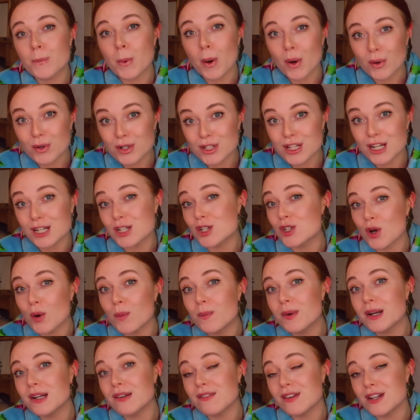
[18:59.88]
posted so
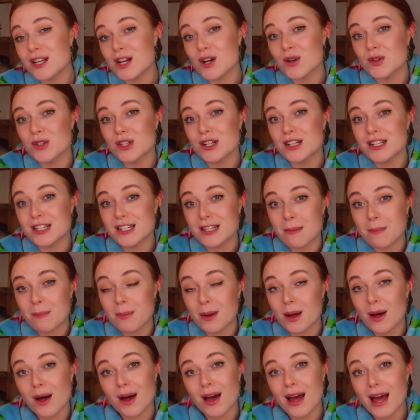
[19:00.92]
many videos in
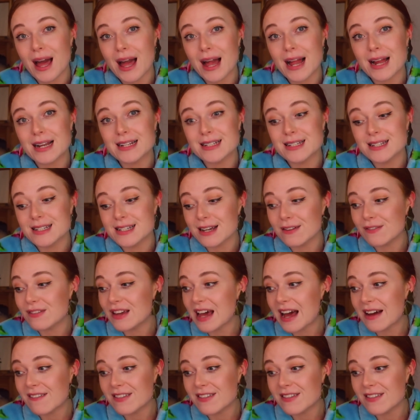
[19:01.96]
December, and if you